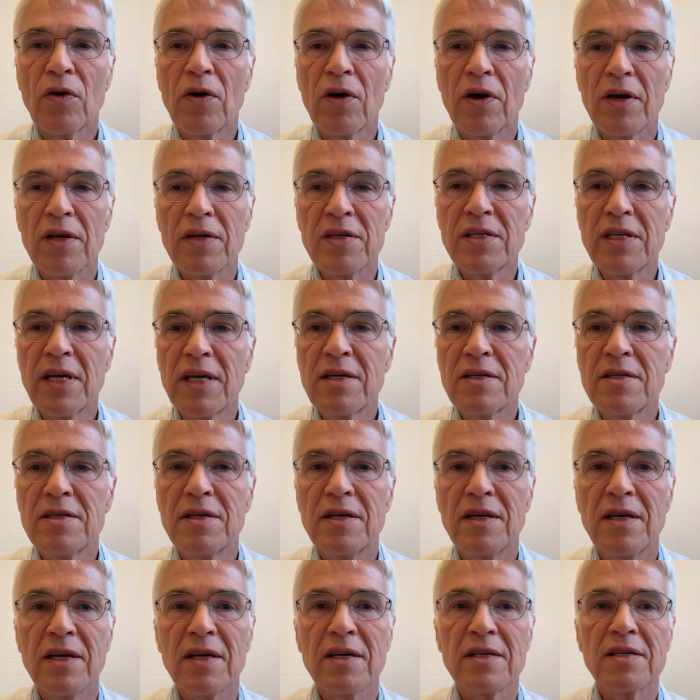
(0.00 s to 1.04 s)
6
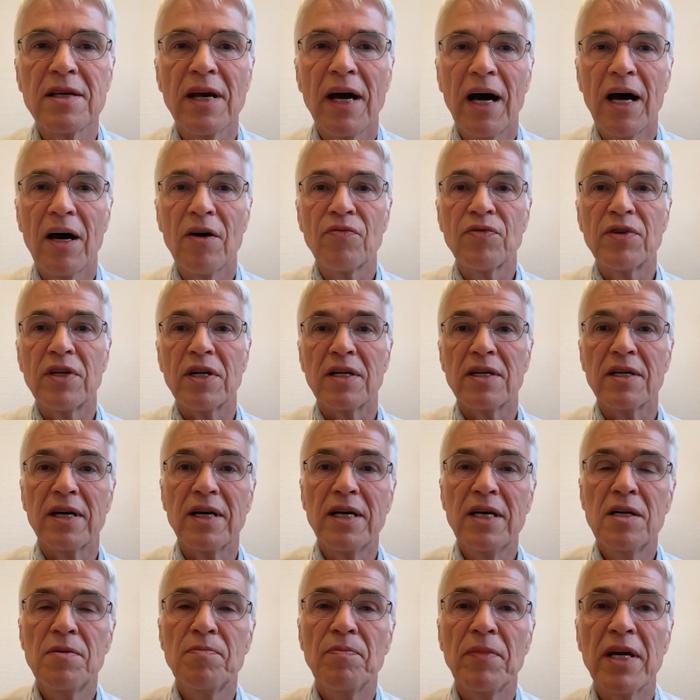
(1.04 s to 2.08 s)
years after
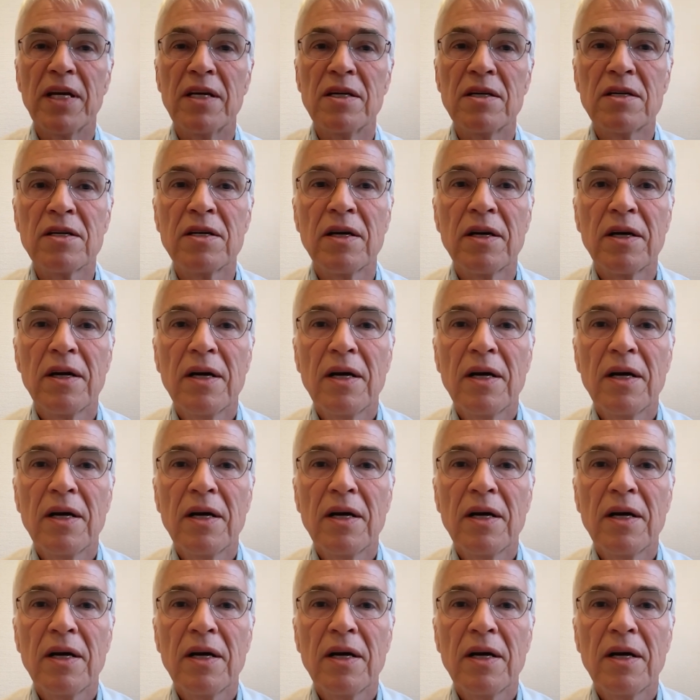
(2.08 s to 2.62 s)
treatment,